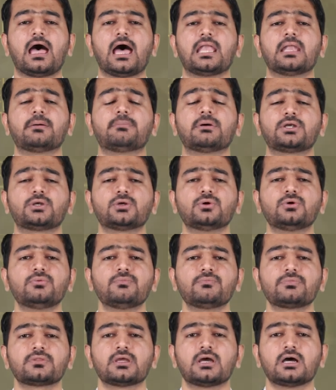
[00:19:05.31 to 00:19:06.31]
And number
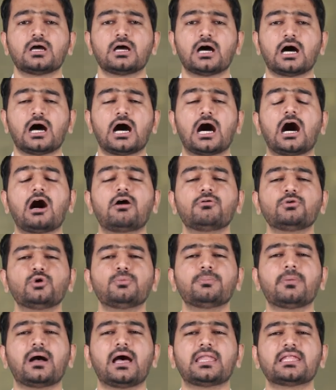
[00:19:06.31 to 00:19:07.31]
2, how
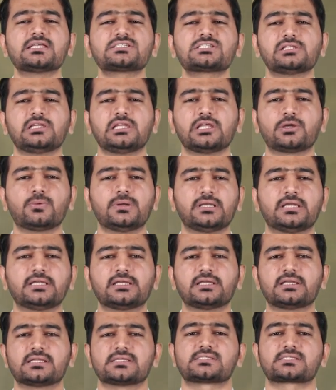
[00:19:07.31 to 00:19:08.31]
you manage
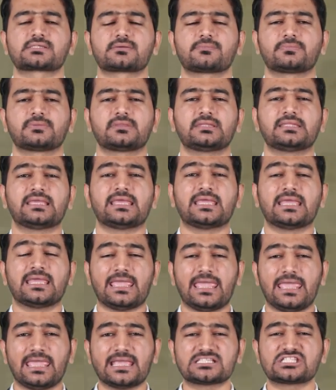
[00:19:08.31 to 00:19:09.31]
liquidity risk.
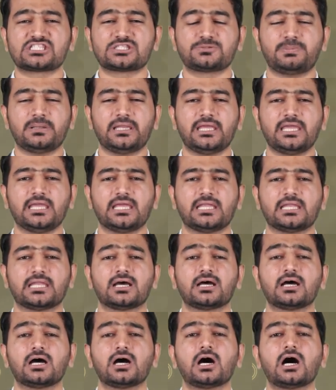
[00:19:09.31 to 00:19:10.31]
Explain
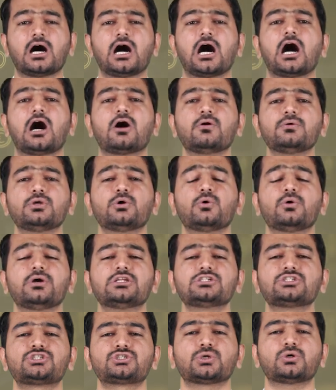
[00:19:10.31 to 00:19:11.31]
how you
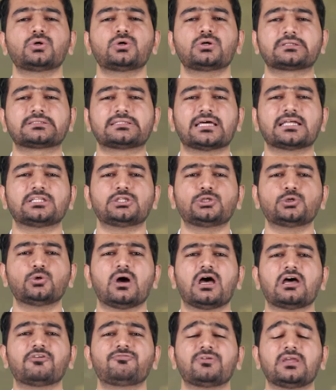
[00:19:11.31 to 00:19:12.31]
ensure that you
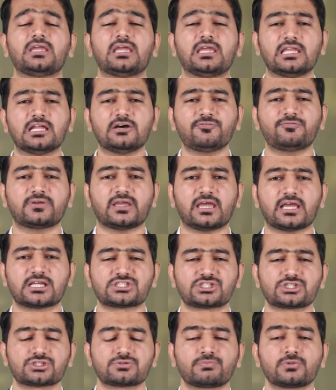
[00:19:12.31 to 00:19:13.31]
have enough
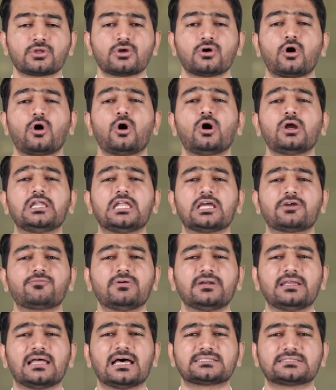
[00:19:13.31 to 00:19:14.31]
cash or
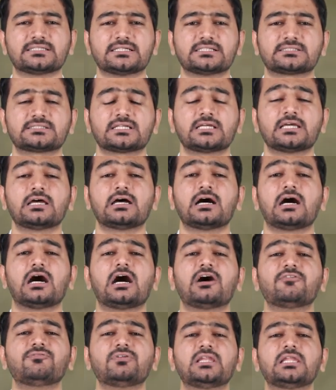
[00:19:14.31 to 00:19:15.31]
liquid assets
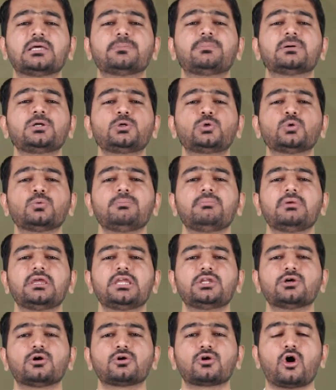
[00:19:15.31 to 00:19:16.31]
available to
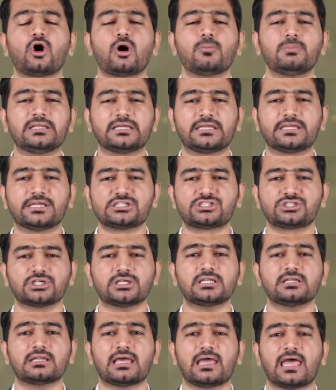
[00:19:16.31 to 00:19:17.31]
meet your
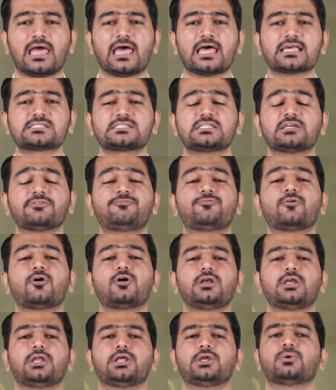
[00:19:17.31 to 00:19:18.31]
obligation as they
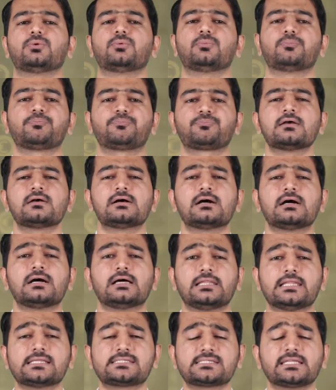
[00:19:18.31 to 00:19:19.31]
fall due.
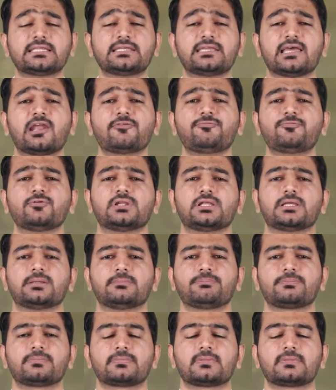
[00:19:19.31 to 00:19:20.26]
Listen carefully.